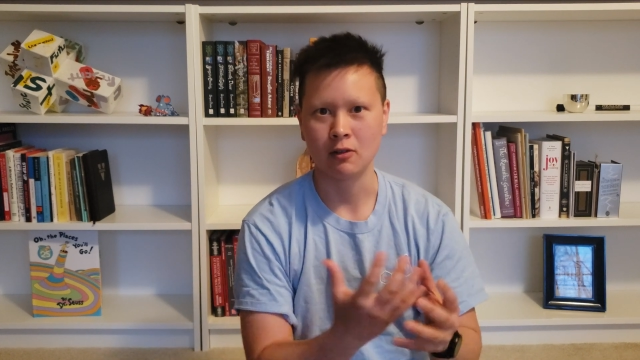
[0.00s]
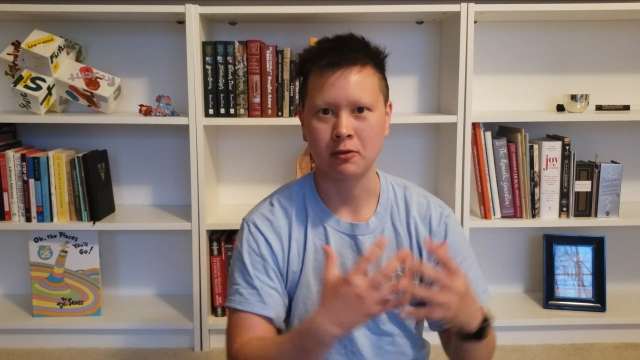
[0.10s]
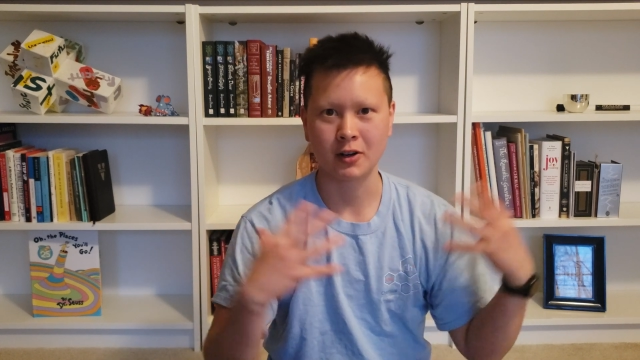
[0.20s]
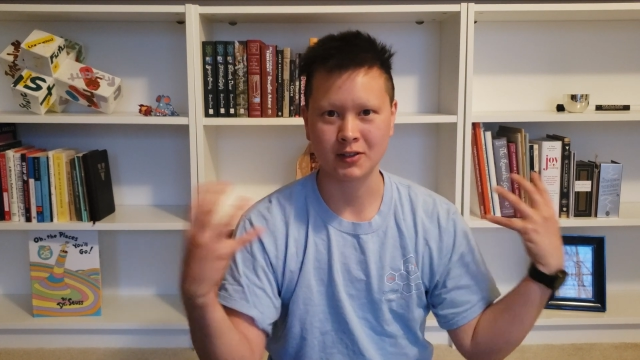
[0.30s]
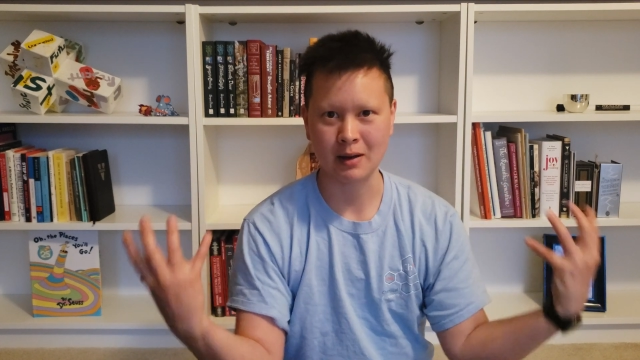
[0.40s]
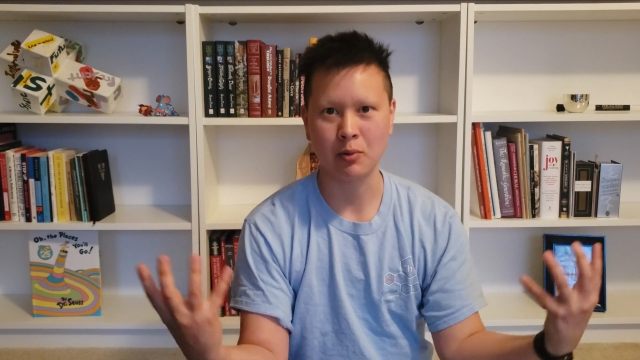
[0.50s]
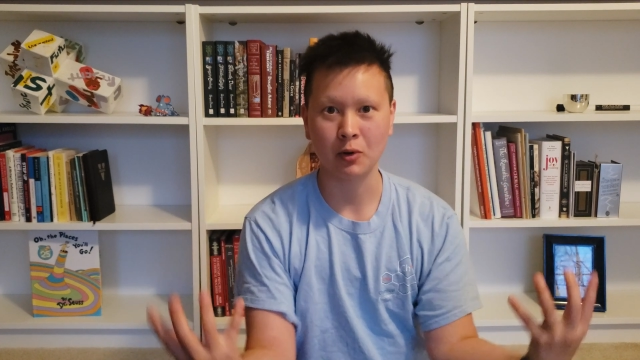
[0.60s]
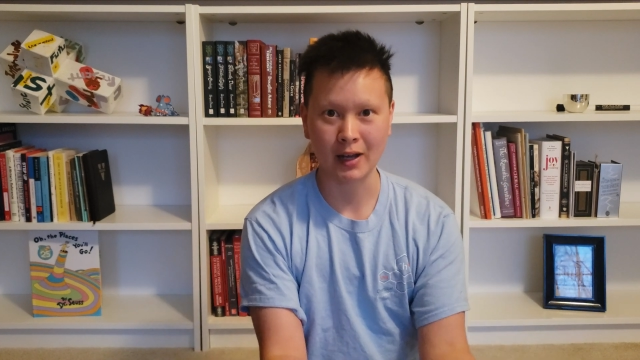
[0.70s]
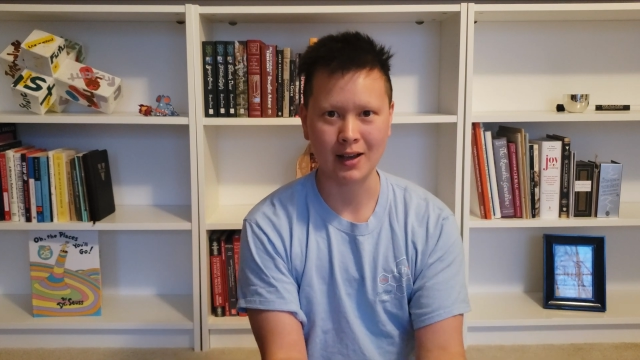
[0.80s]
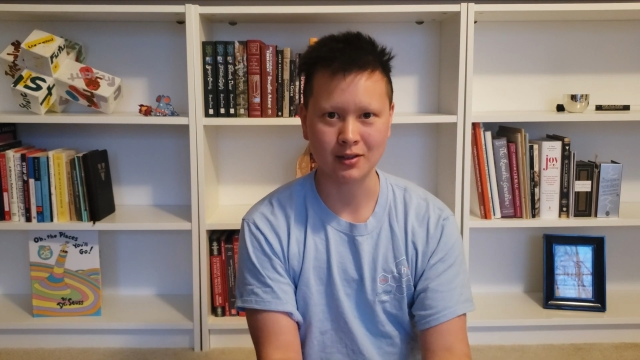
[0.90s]
for
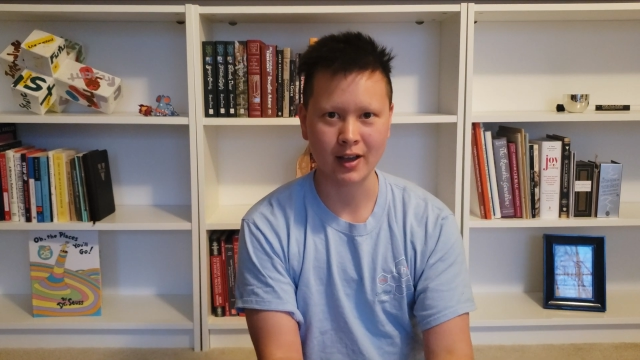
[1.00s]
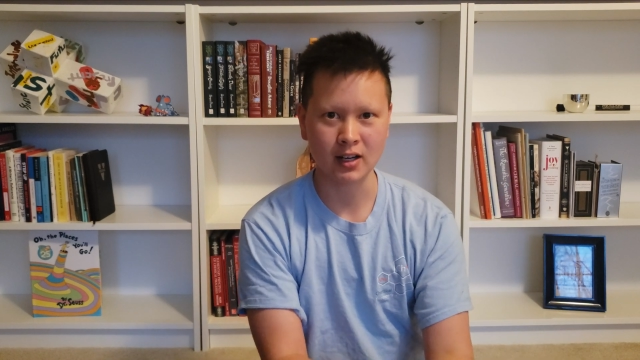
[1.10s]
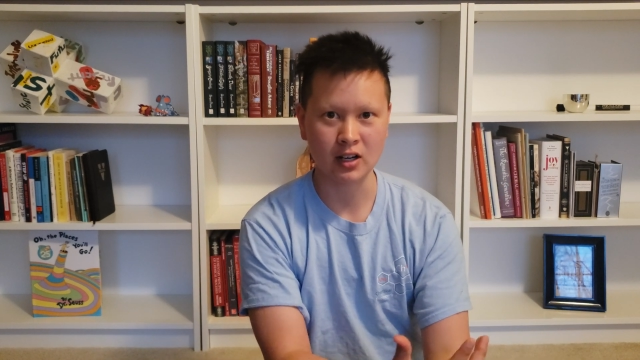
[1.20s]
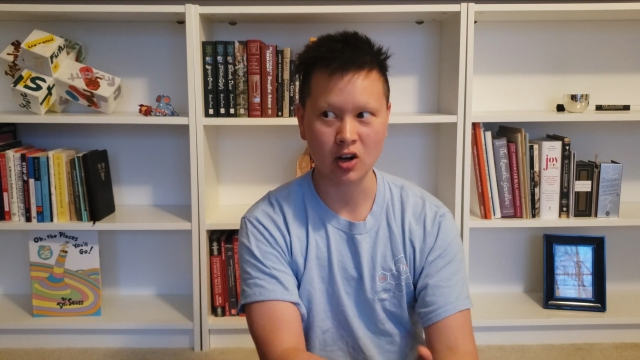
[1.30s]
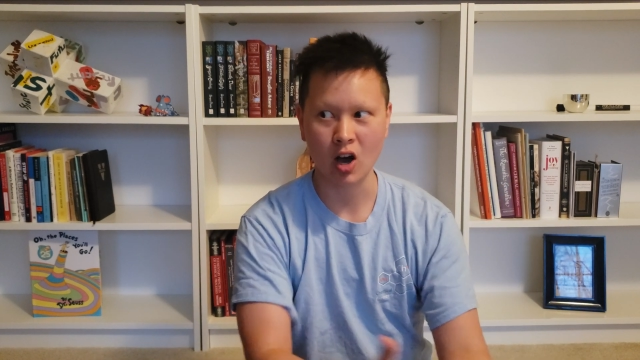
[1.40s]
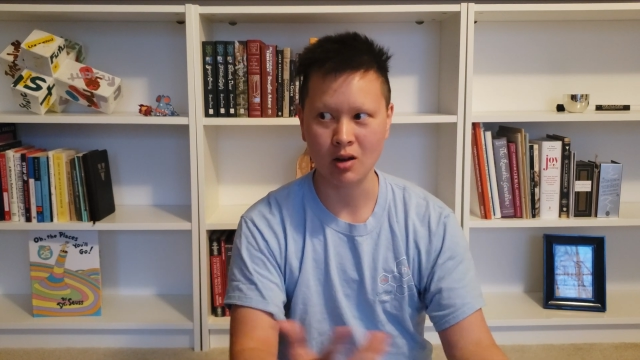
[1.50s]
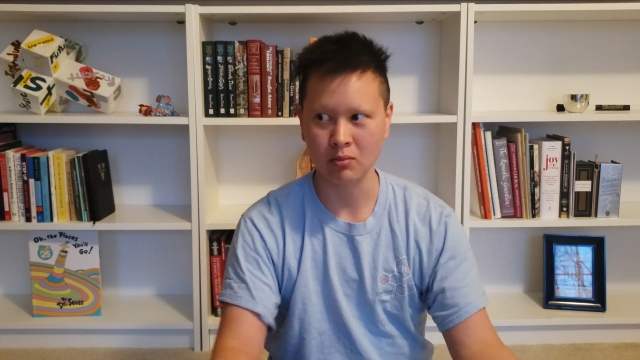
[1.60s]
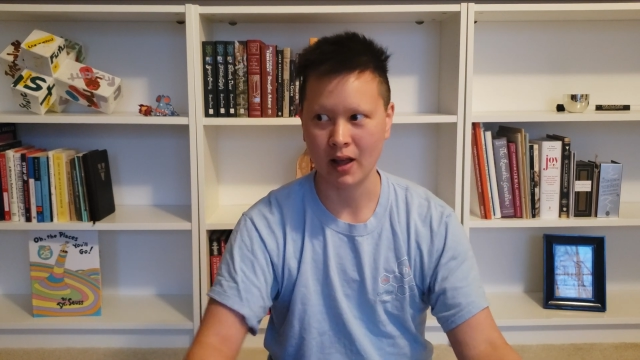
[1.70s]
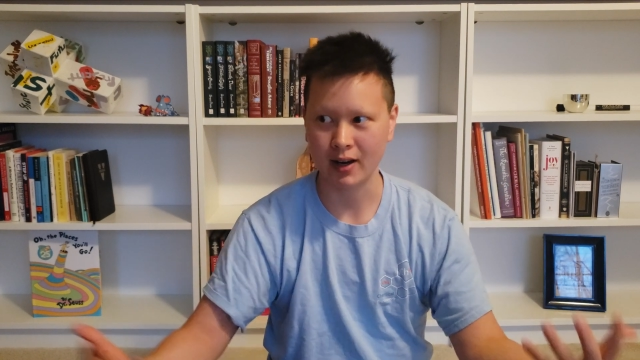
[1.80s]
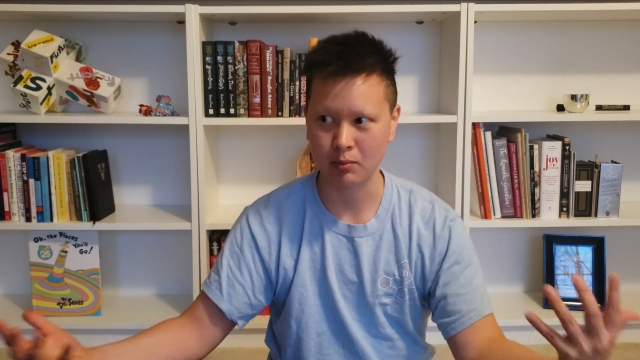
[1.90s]
example, gaslighting
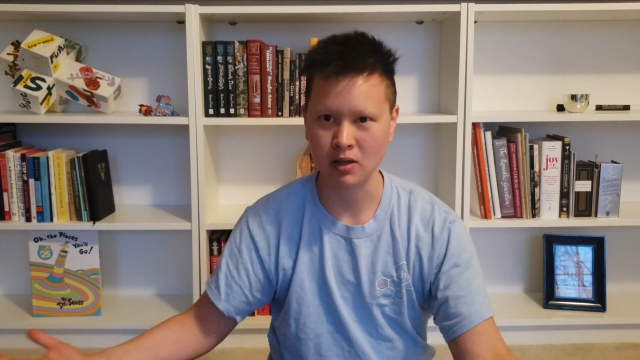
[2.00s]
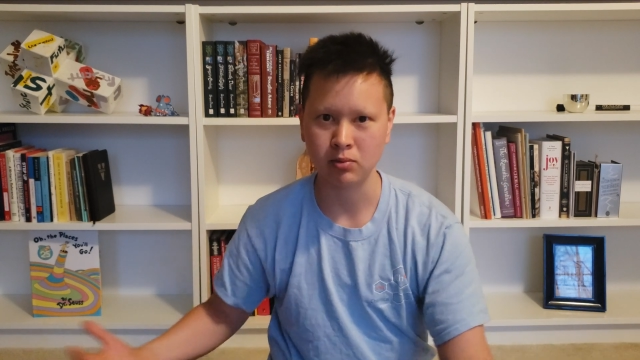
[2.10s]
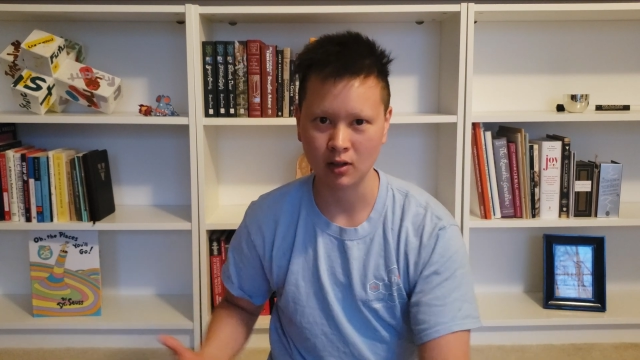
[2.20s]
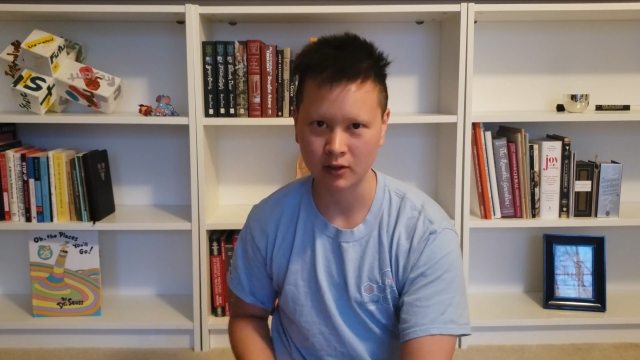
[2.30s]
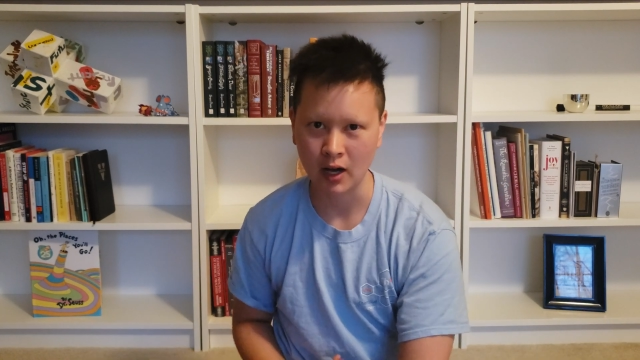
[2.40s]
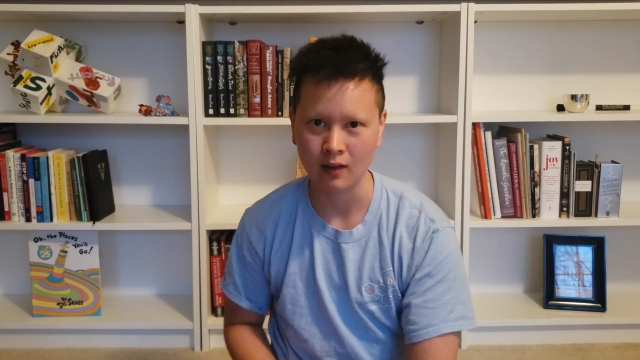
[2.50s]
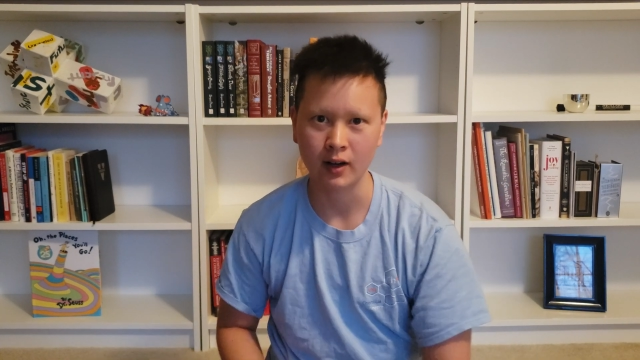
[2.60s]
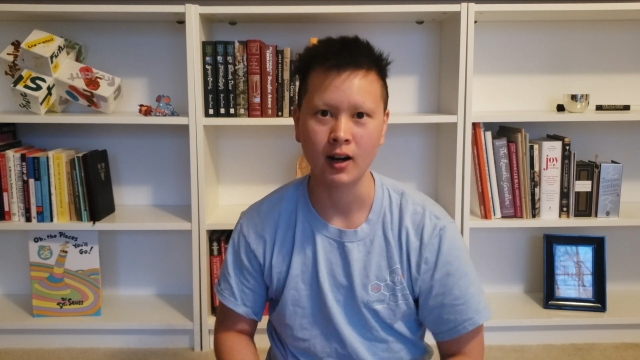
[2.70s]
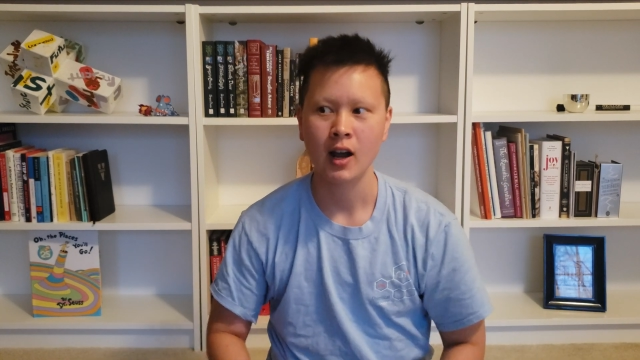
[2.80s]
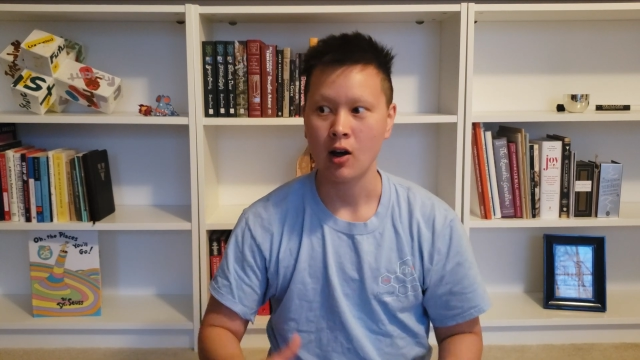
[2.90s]
non-black people of
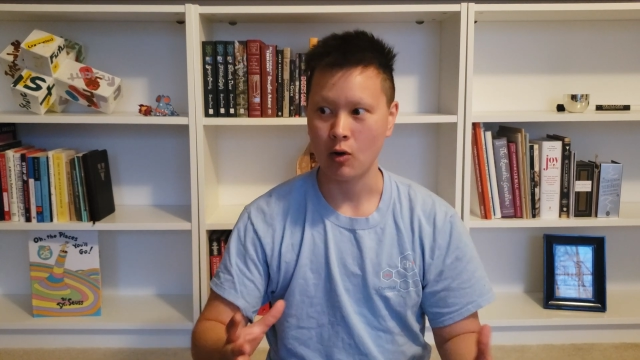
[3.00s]
color,